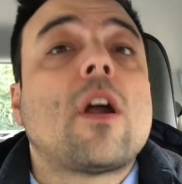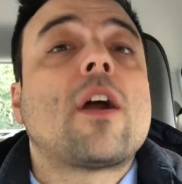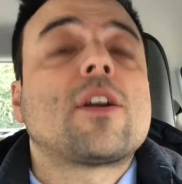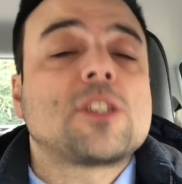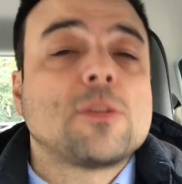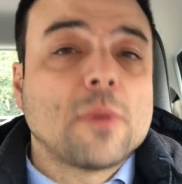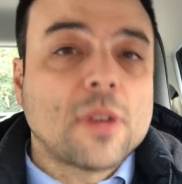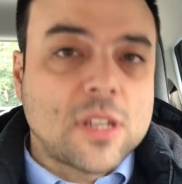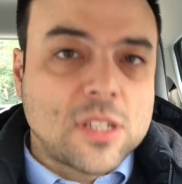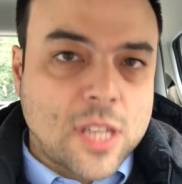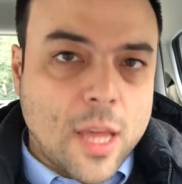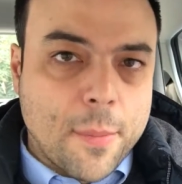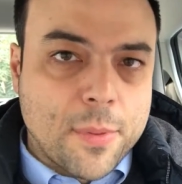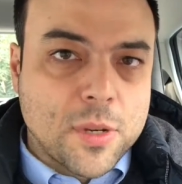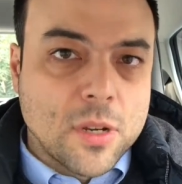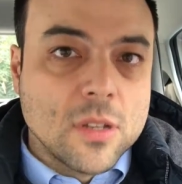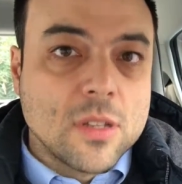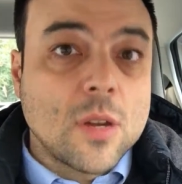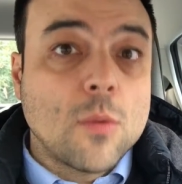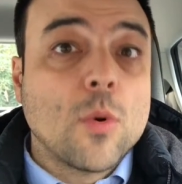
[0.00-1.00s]
are some
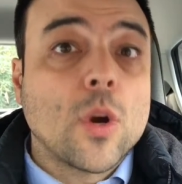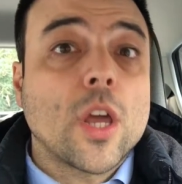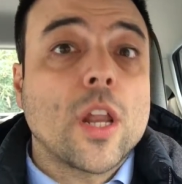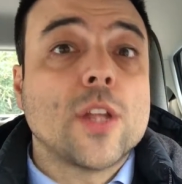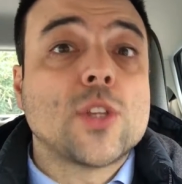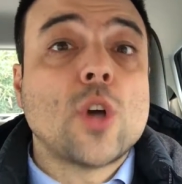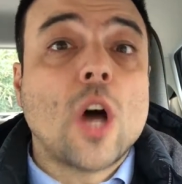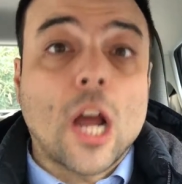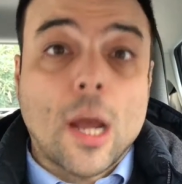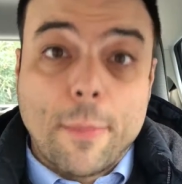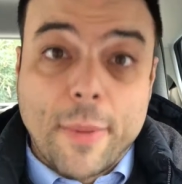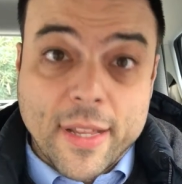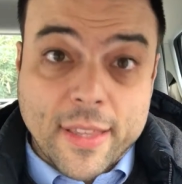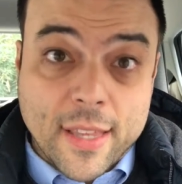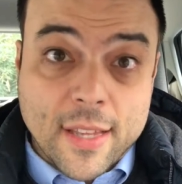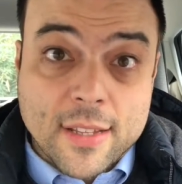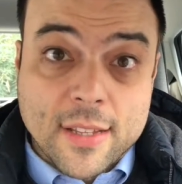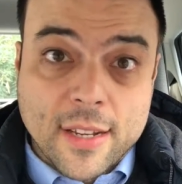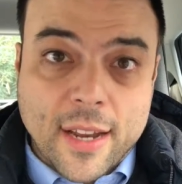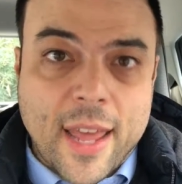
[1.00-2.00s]
exceptions, and we're going to talk about
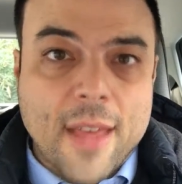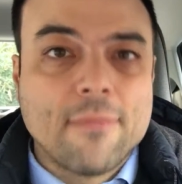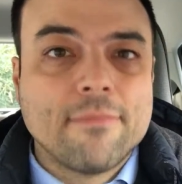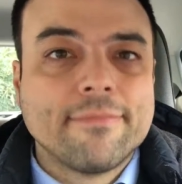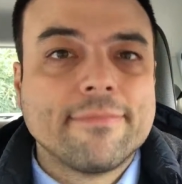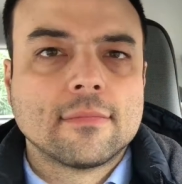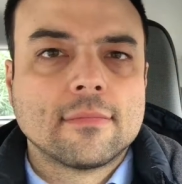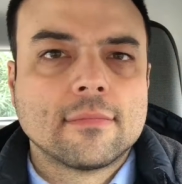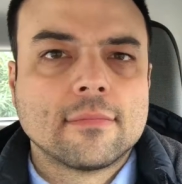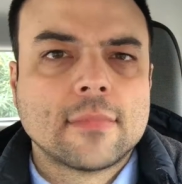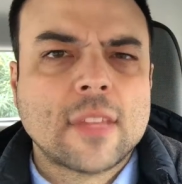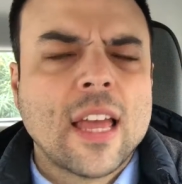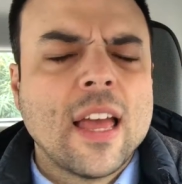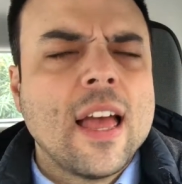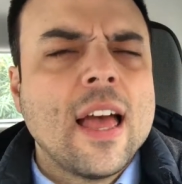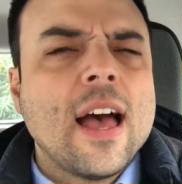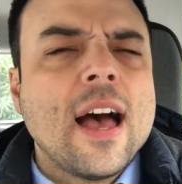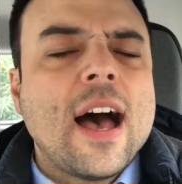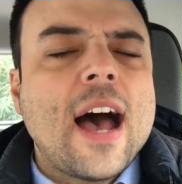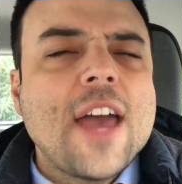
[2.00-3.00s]
that today.
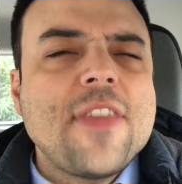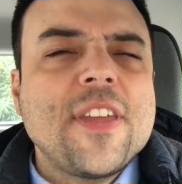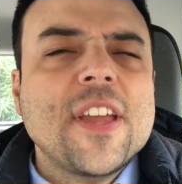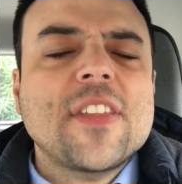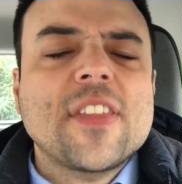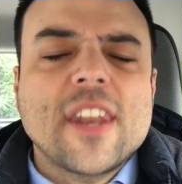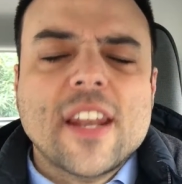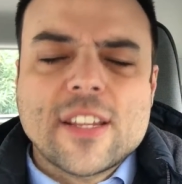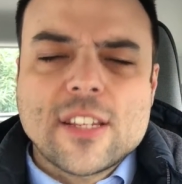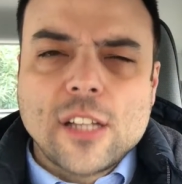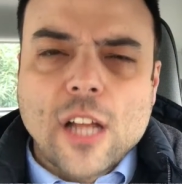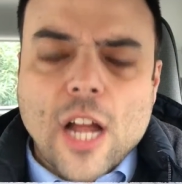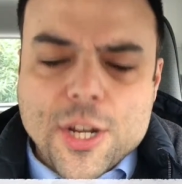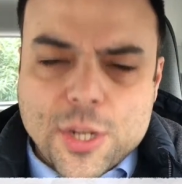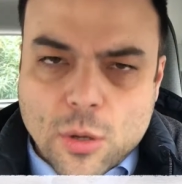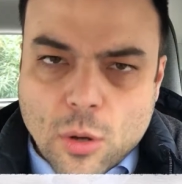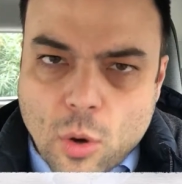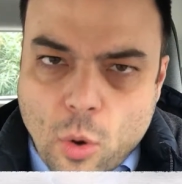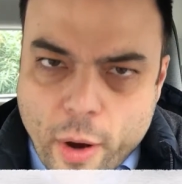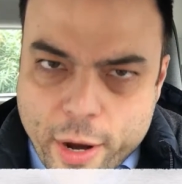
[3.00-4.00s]
I think the next
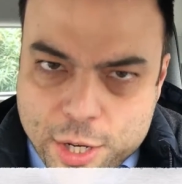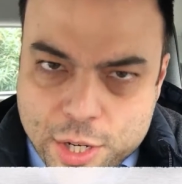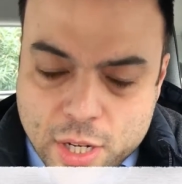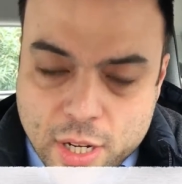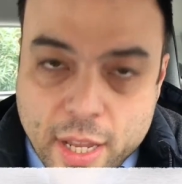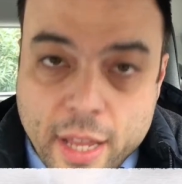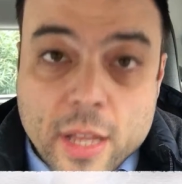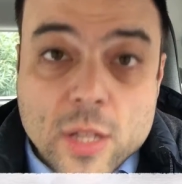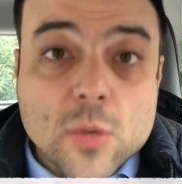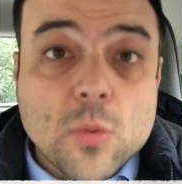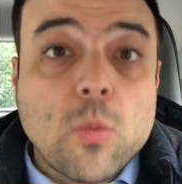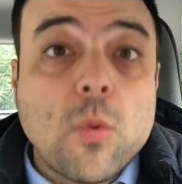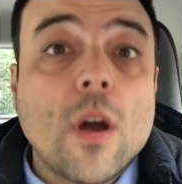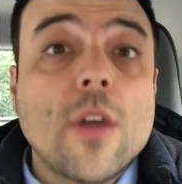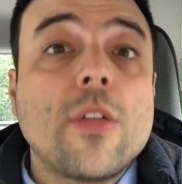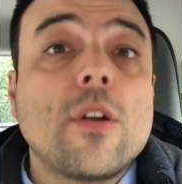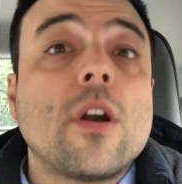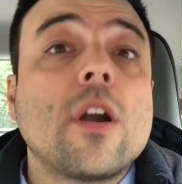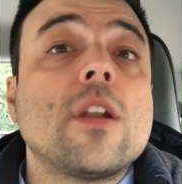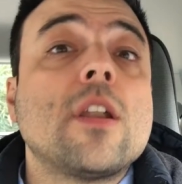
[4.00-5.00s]
logical question is
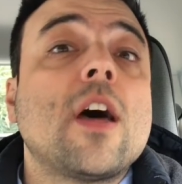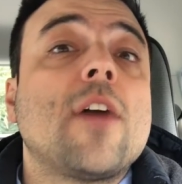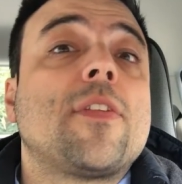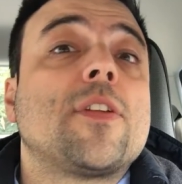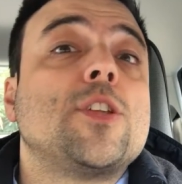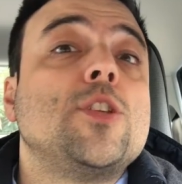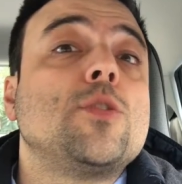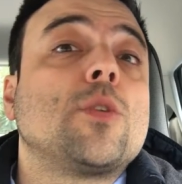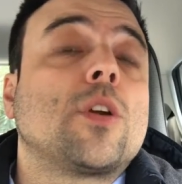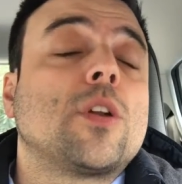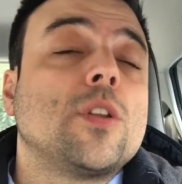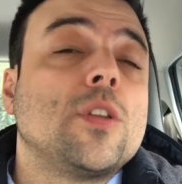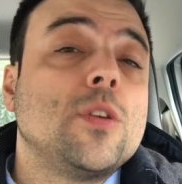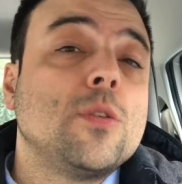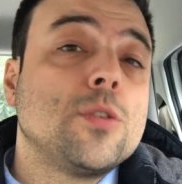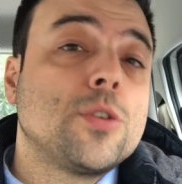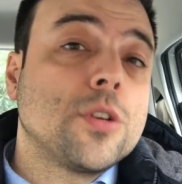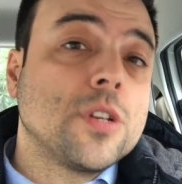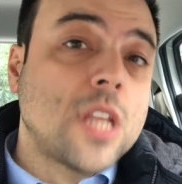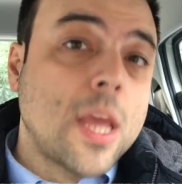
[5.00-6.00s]
whether or not that you can
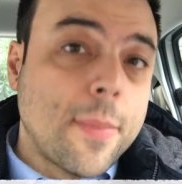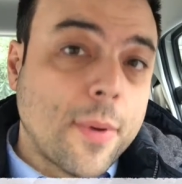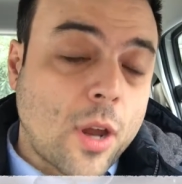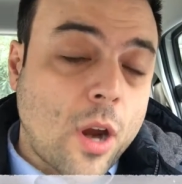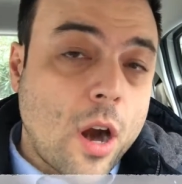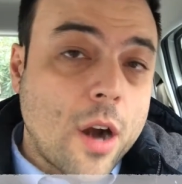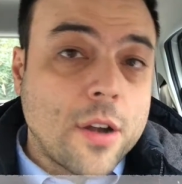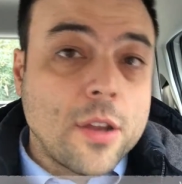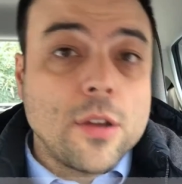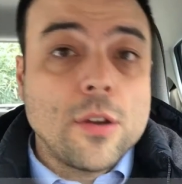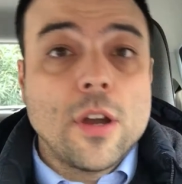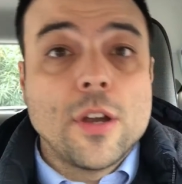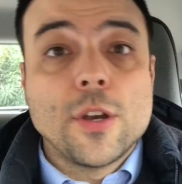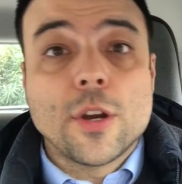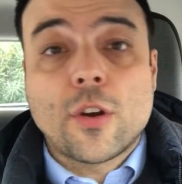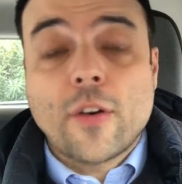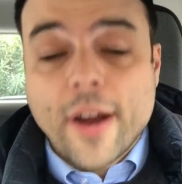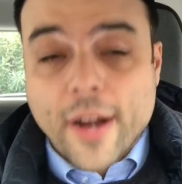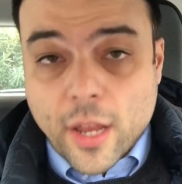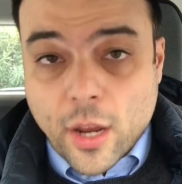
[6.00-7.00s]
use your debit card and your
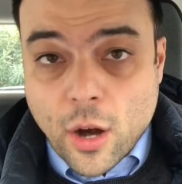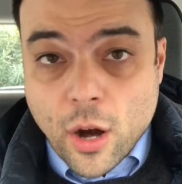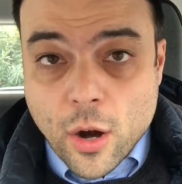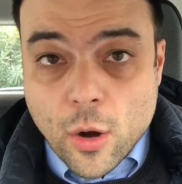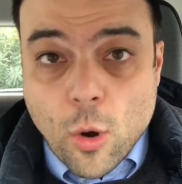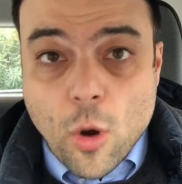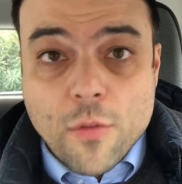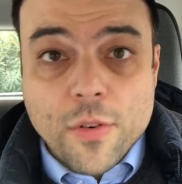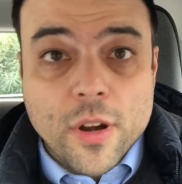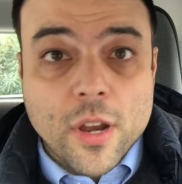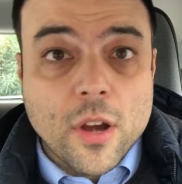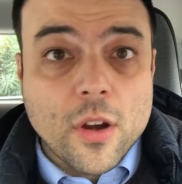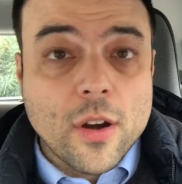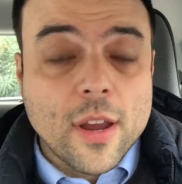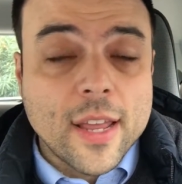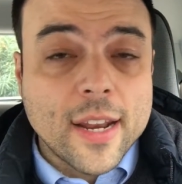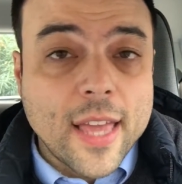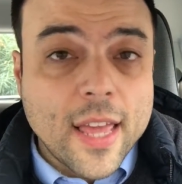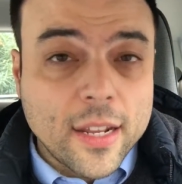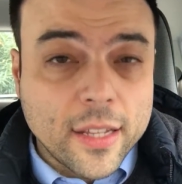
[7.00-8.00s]
credit card over here
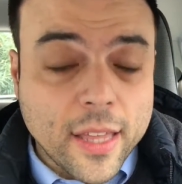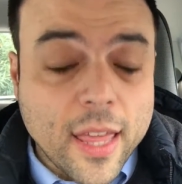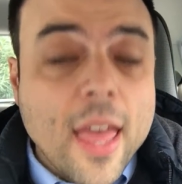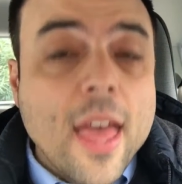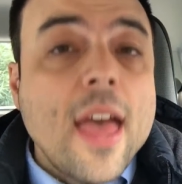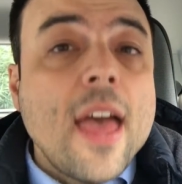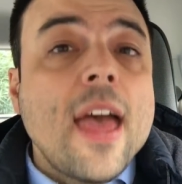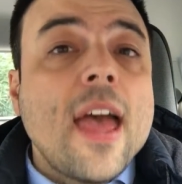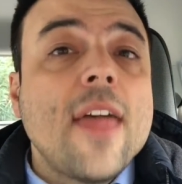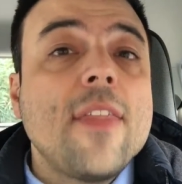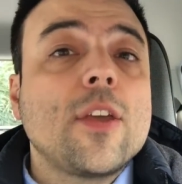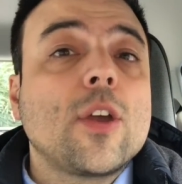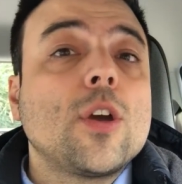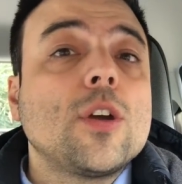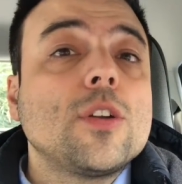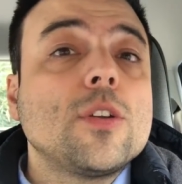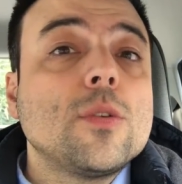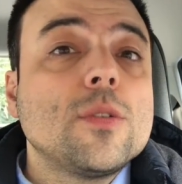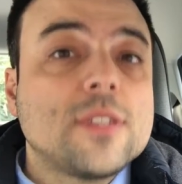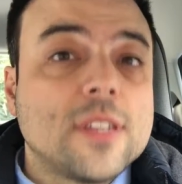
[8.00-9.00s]
in Italy. And the good
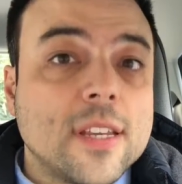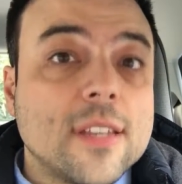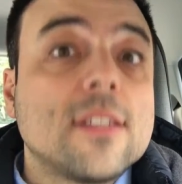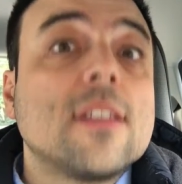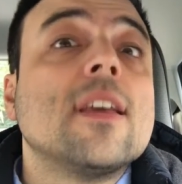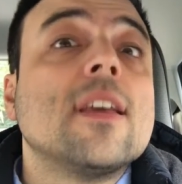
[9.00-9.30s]
news is